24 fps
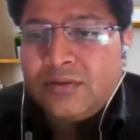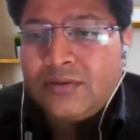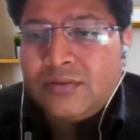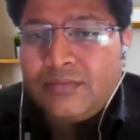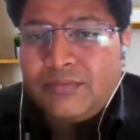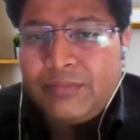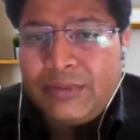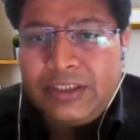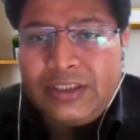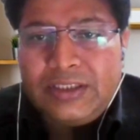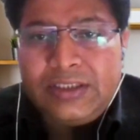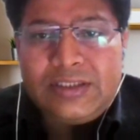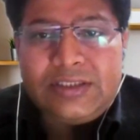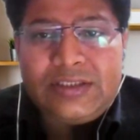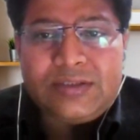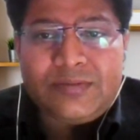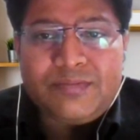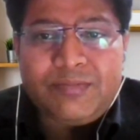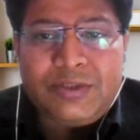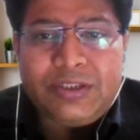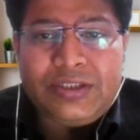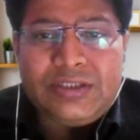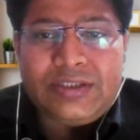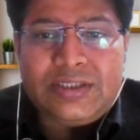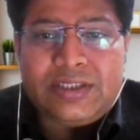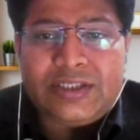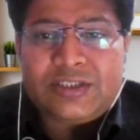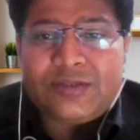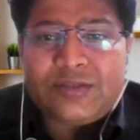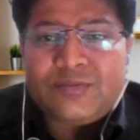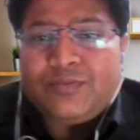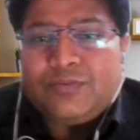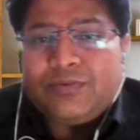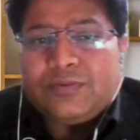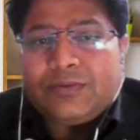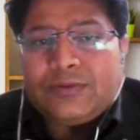please please yes, respond.
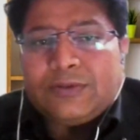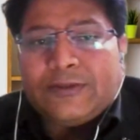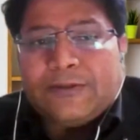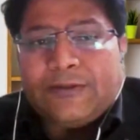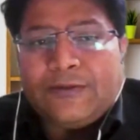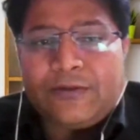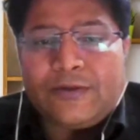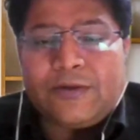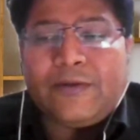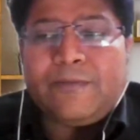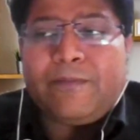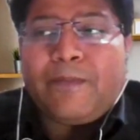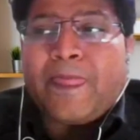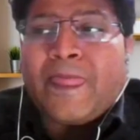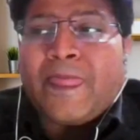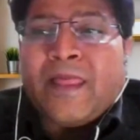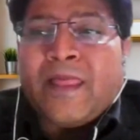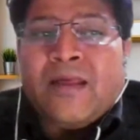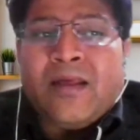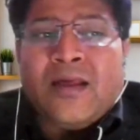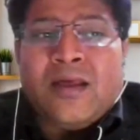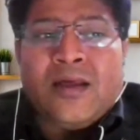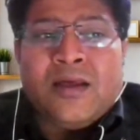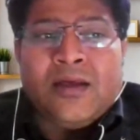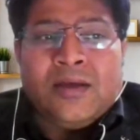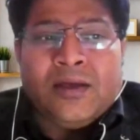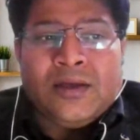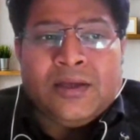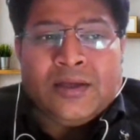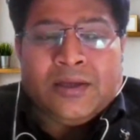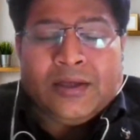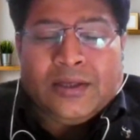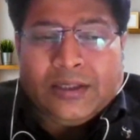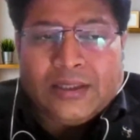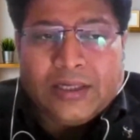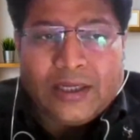okay
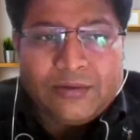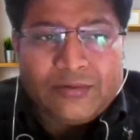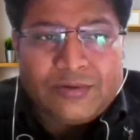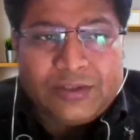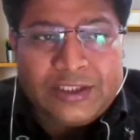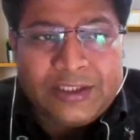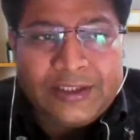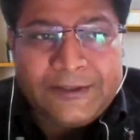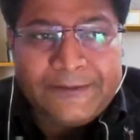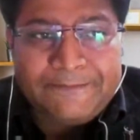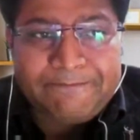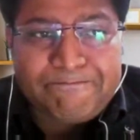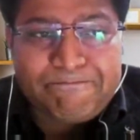now thing